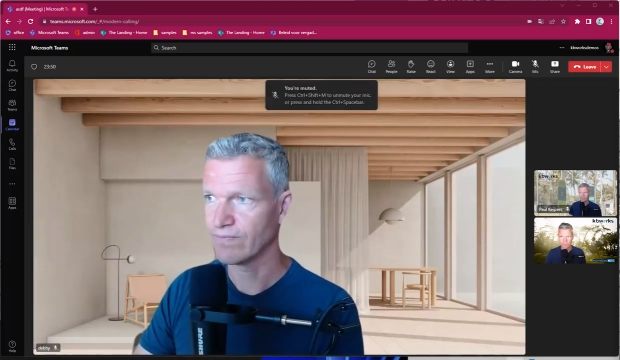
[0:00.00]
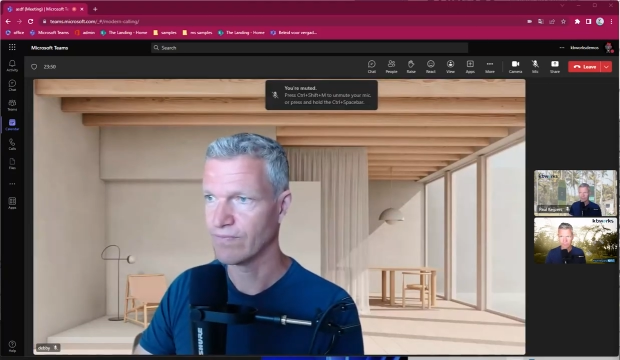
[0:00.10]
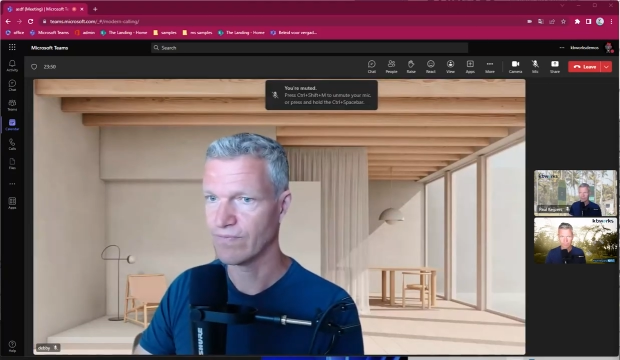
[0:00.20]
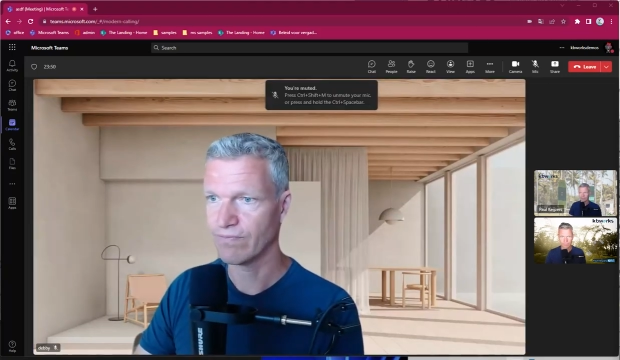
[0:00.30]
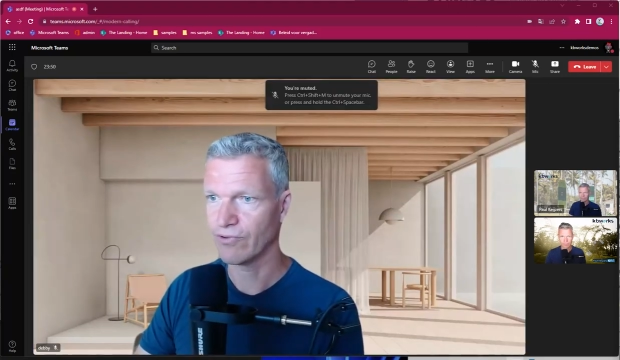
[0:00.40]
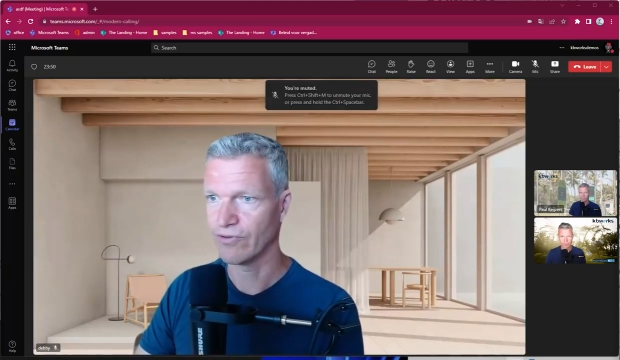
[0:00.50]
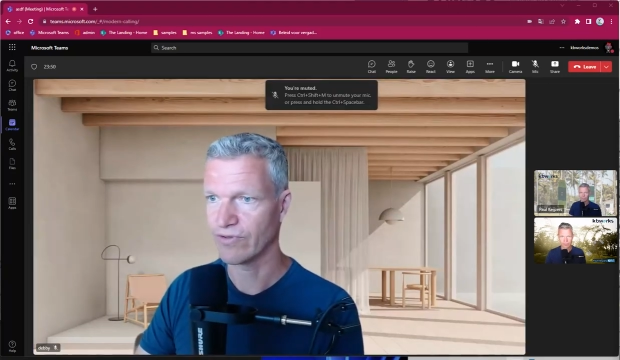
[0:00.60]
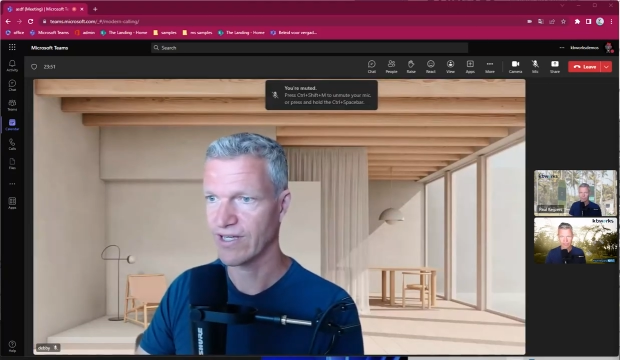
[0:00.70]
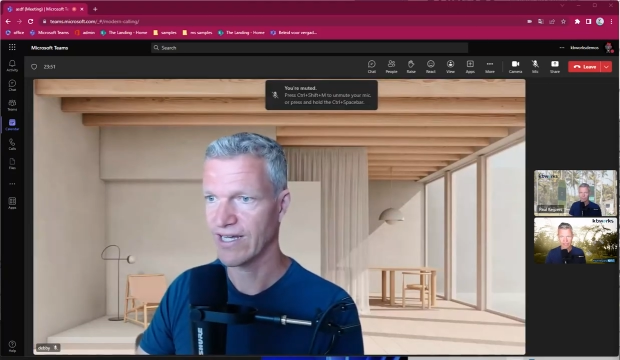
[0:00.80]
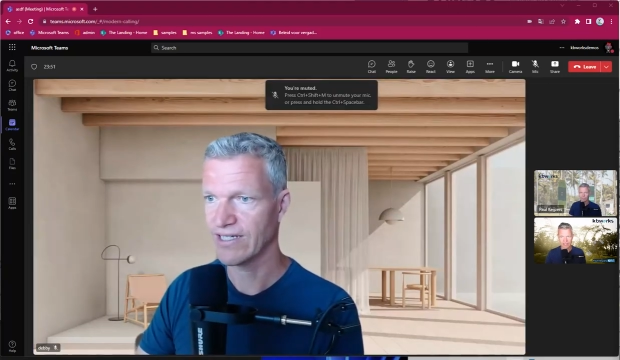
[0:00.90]
Paul
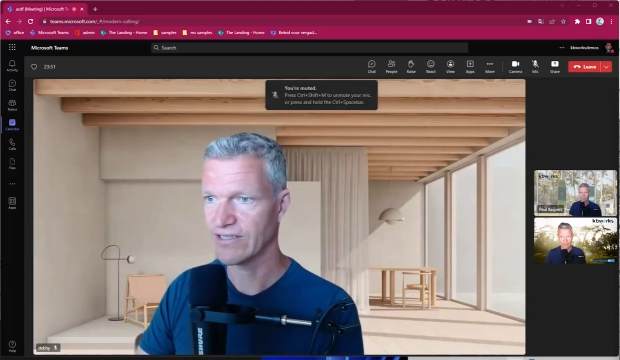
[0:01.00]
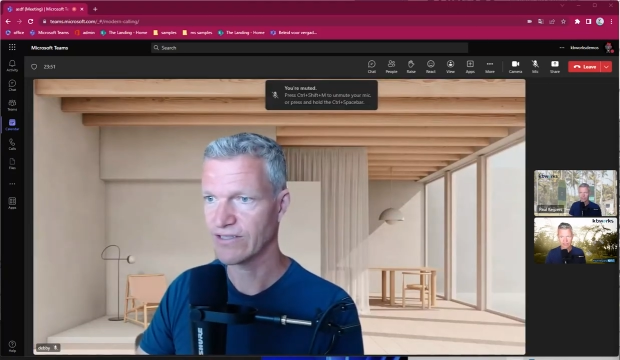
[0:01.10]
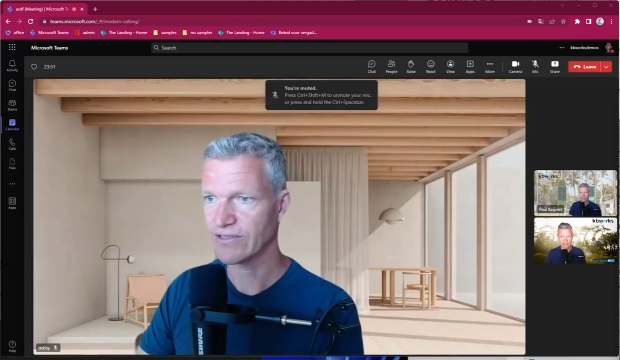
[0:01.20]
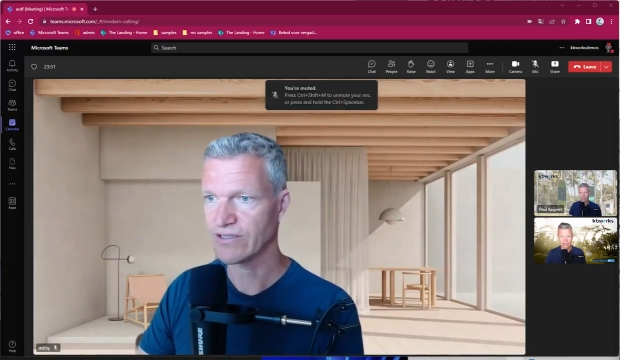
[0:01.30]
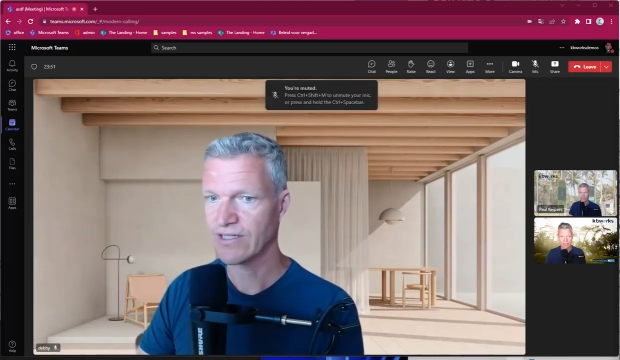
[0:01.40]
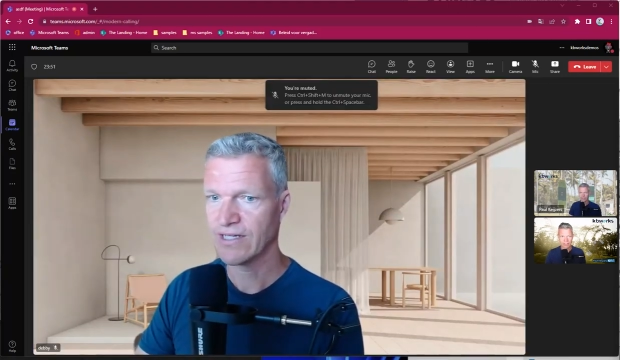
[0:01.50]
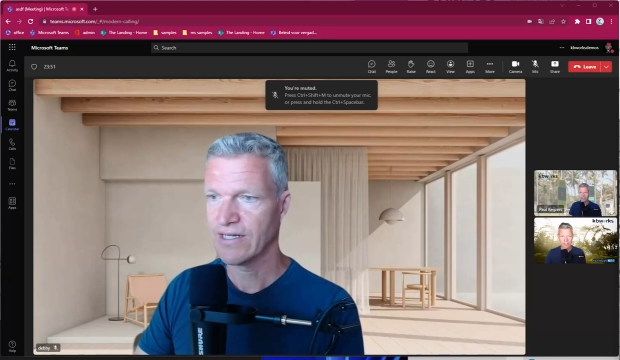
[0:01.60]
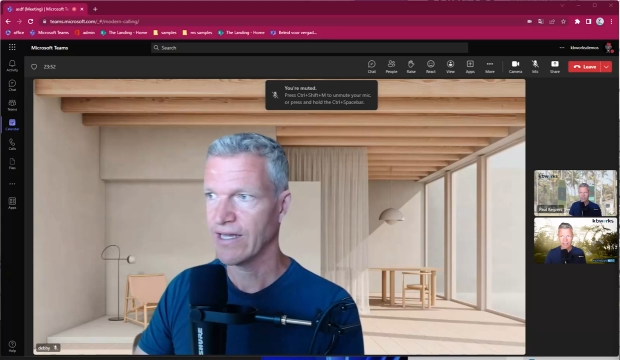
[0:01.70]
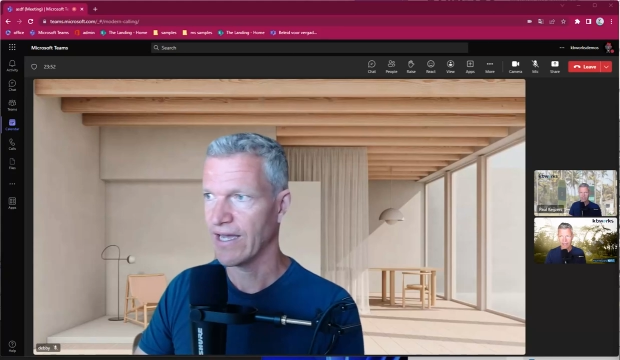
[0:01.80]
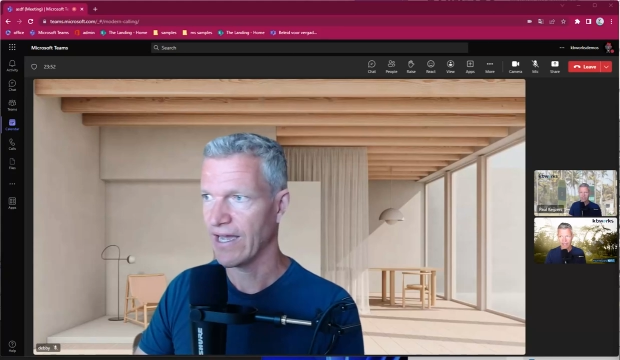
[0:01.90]
Keizers,
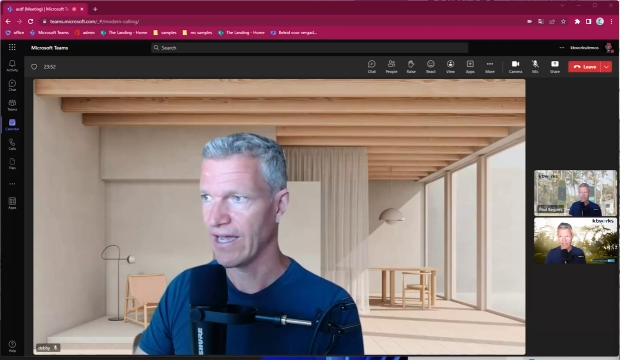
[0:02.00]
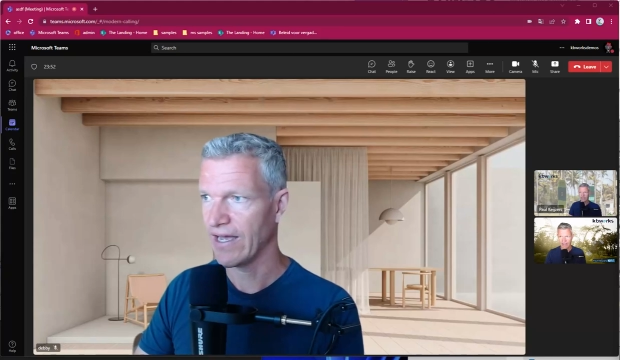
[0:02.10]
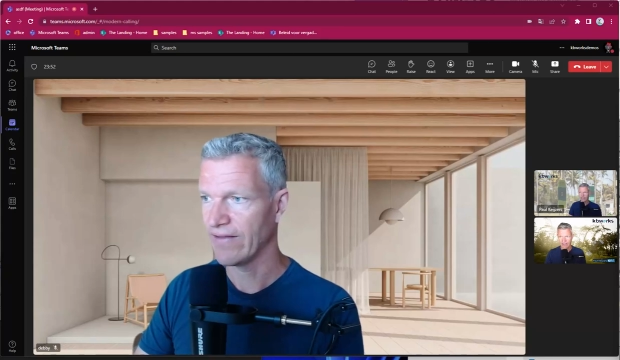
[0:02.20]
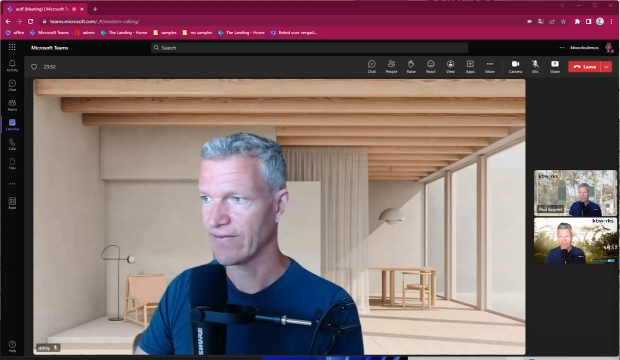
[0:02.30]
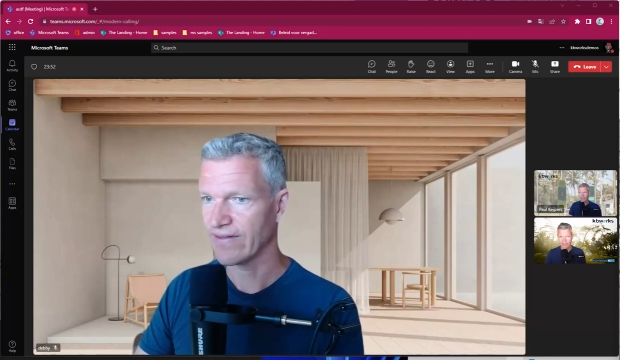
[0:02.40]
and